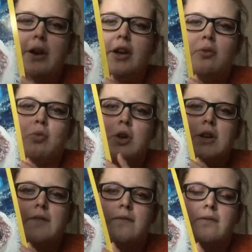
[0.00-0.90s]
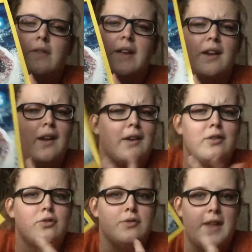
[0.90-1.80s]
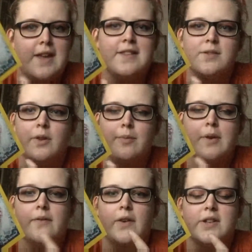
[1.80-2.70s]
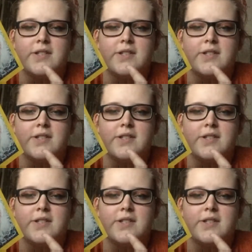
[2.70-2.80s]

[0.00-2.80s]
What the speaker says: It could work if I could take this with me if